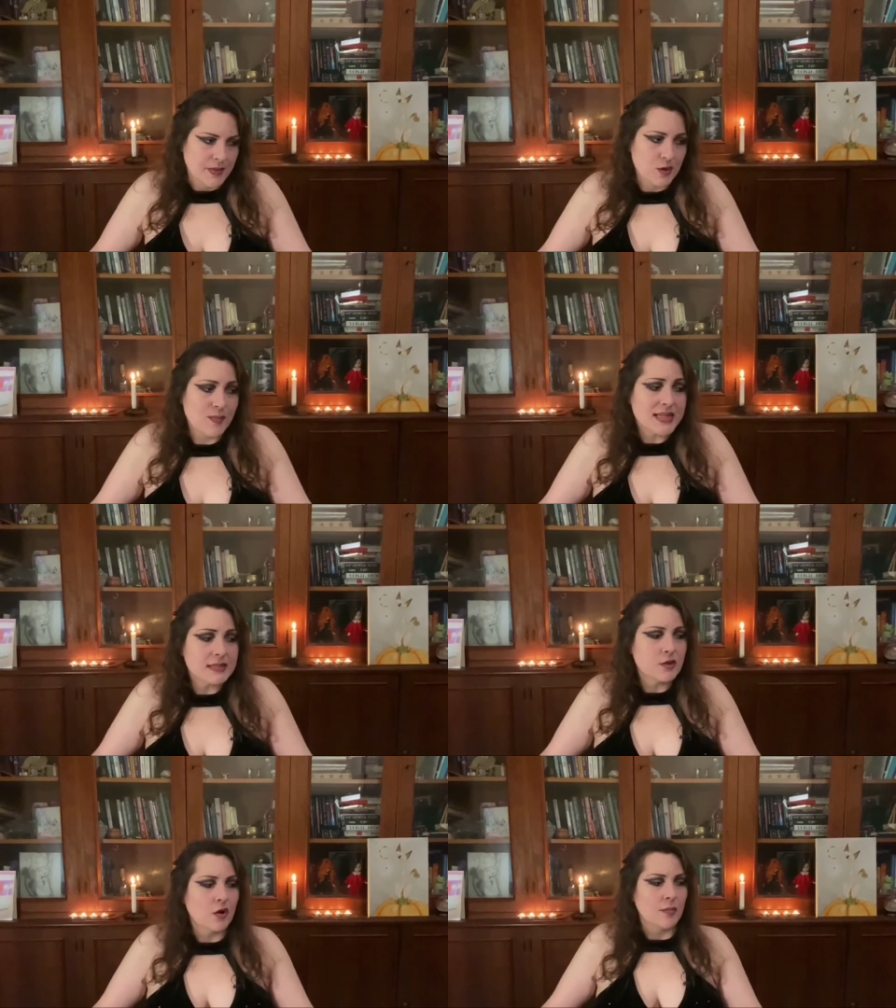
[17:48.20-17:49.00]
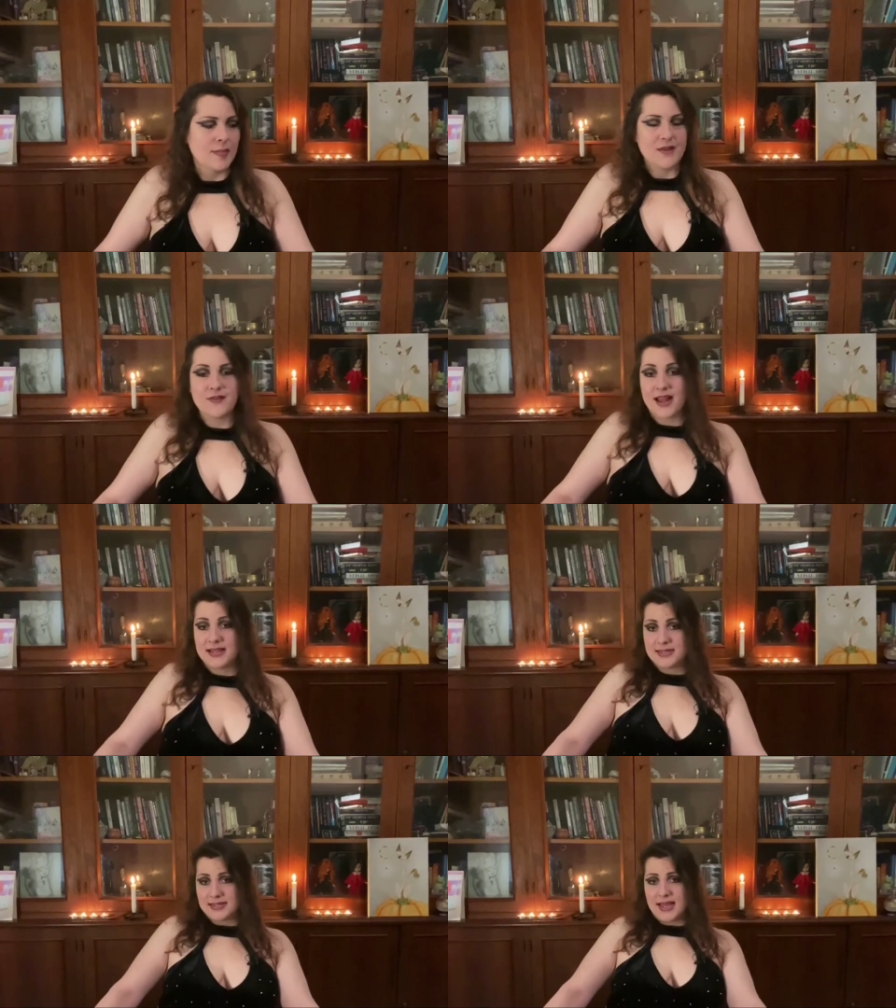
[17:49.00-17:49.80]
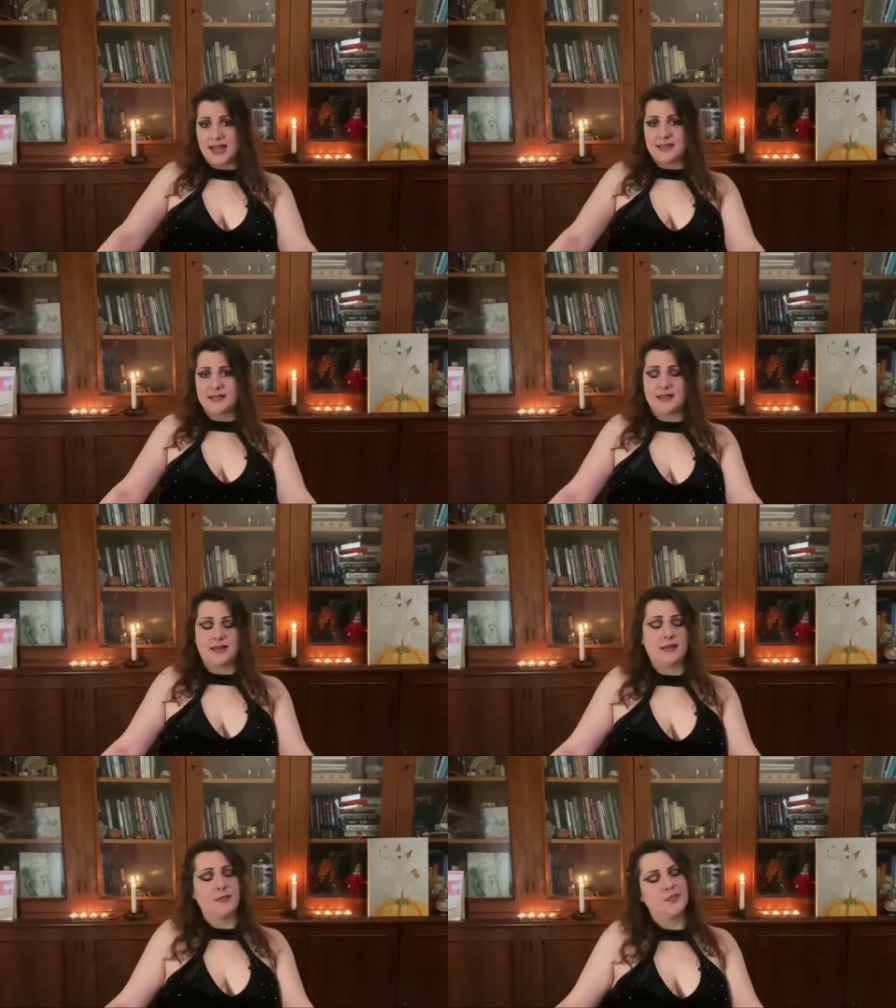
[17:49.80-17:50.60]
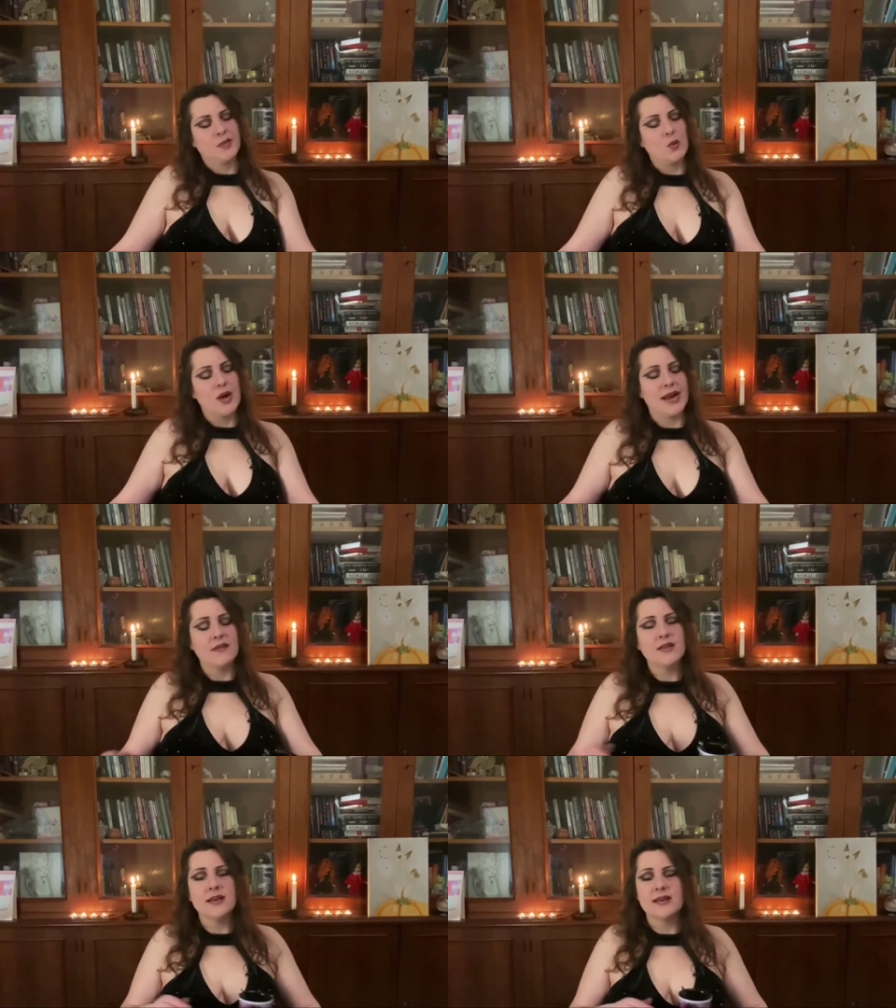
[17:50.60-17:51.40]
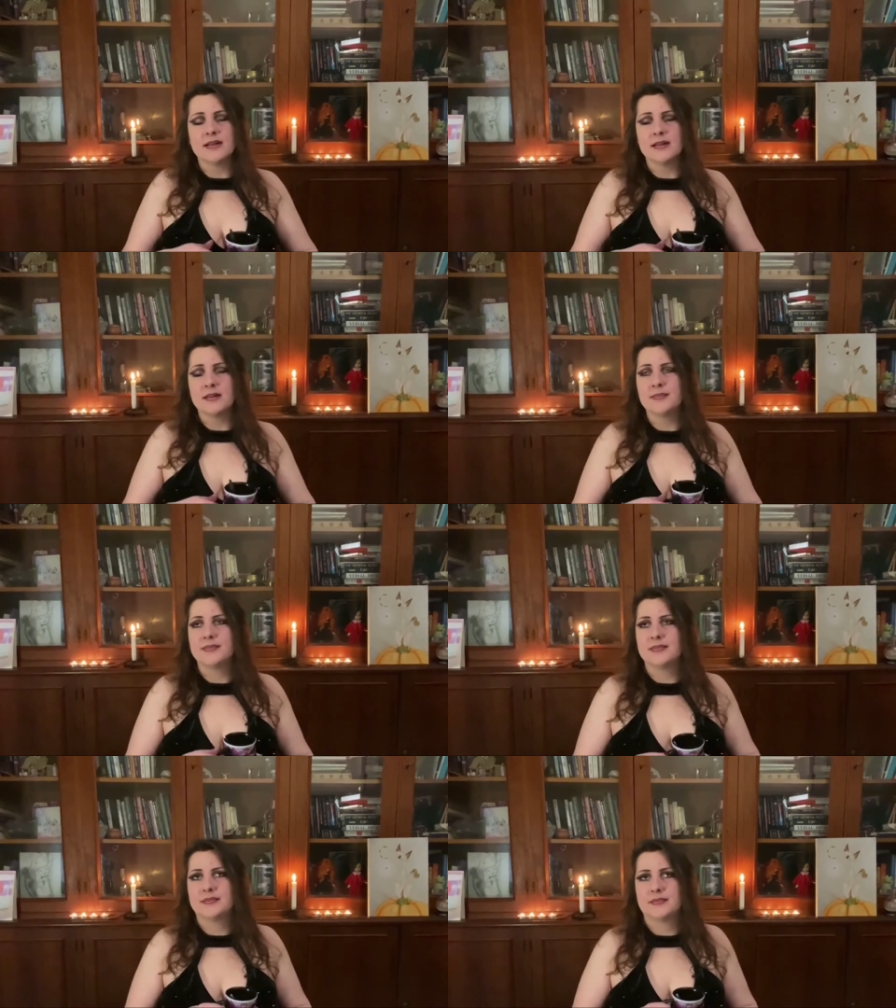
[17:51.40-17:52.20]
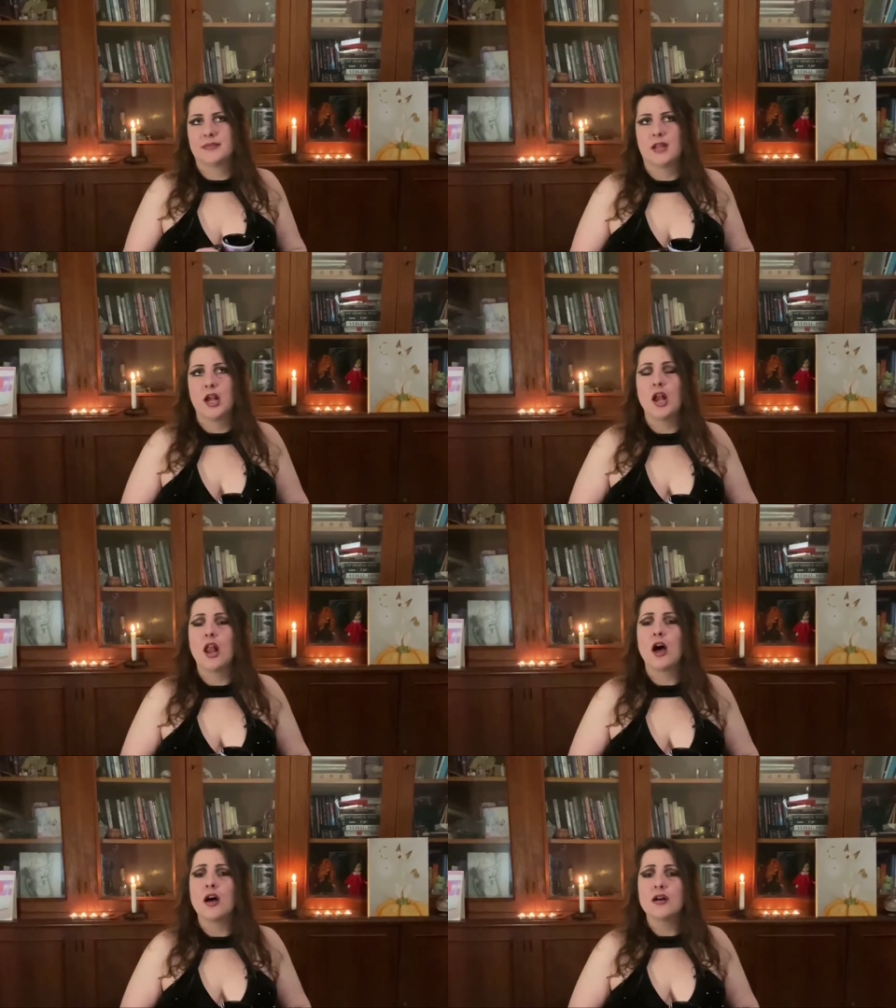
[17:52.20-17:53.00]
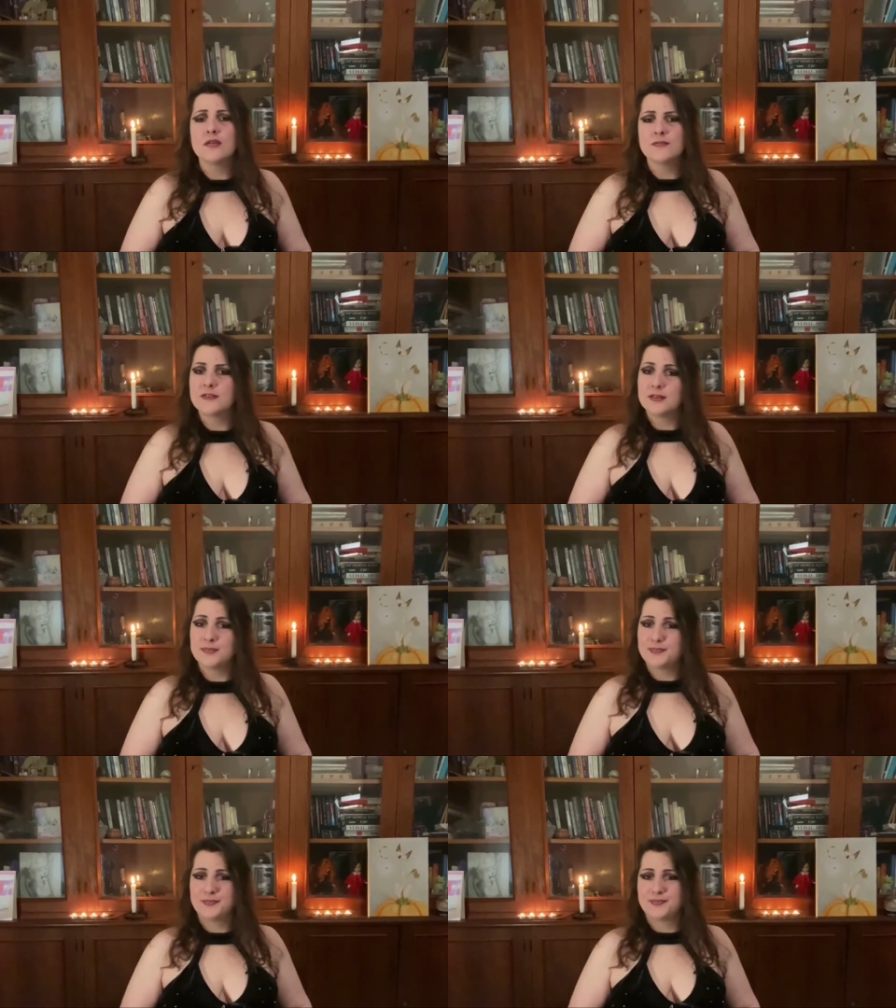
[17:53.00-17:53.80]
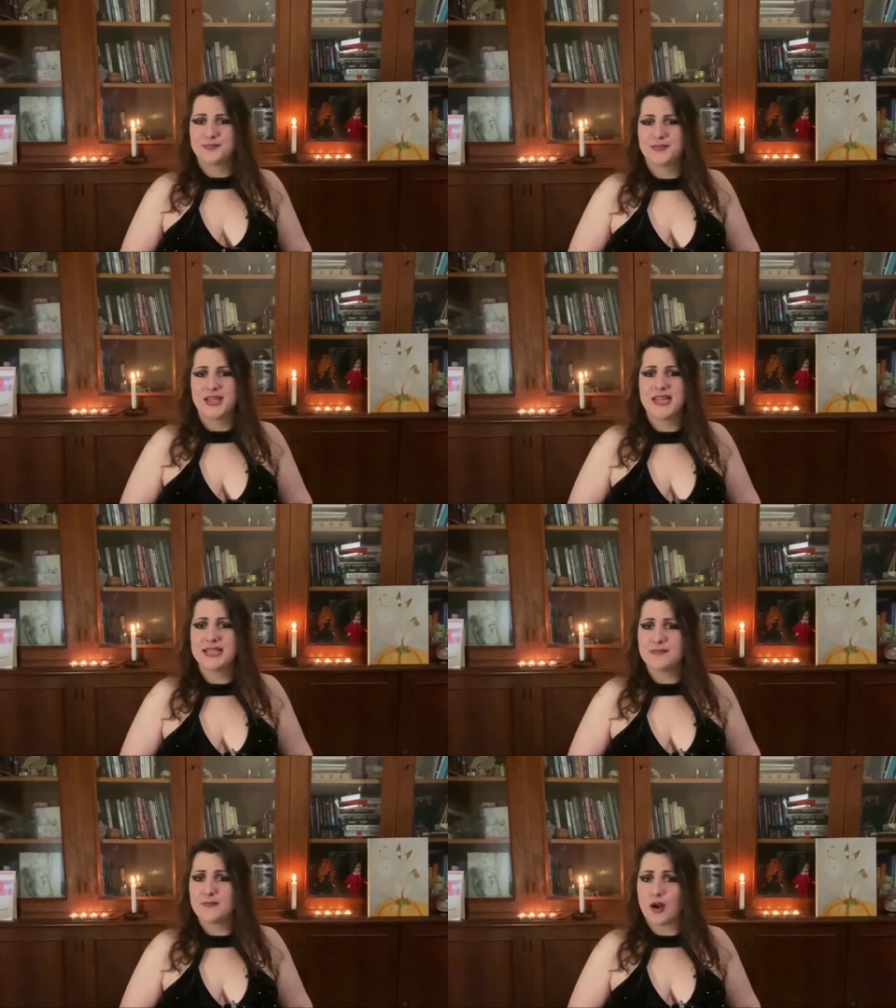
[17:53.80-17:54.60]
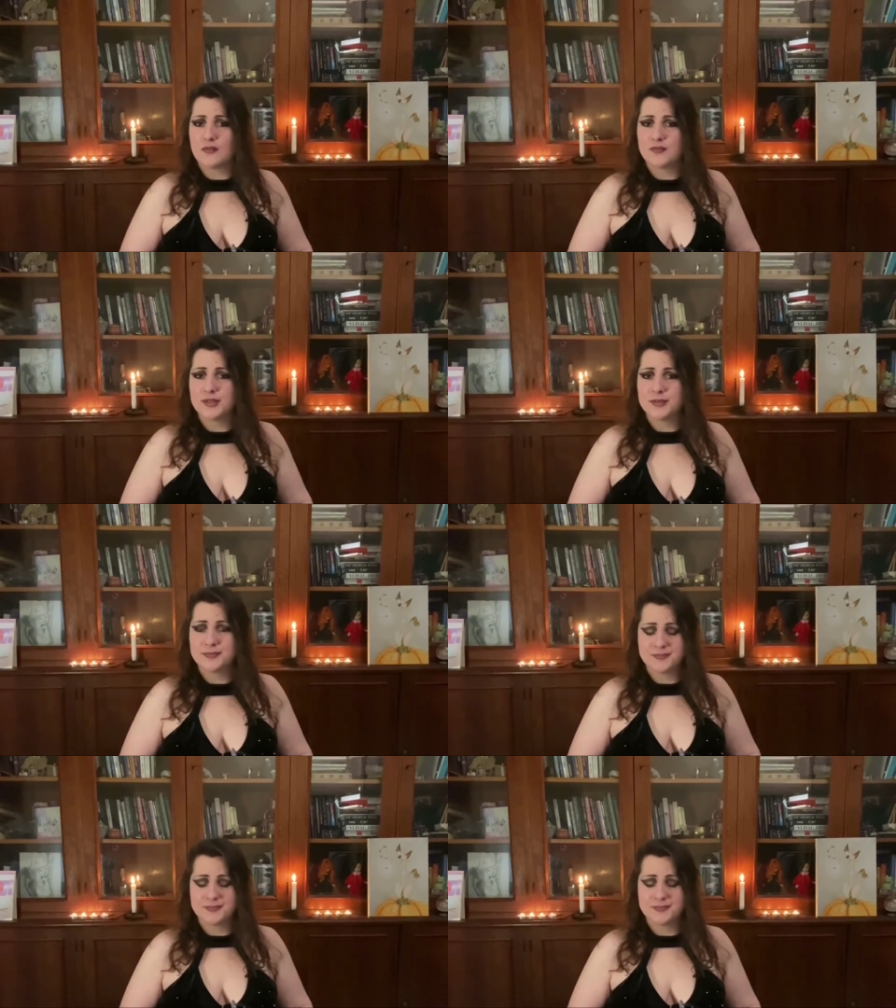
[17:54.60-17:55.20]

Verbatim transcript: You must know, my friends, that uh, wherever love is involved,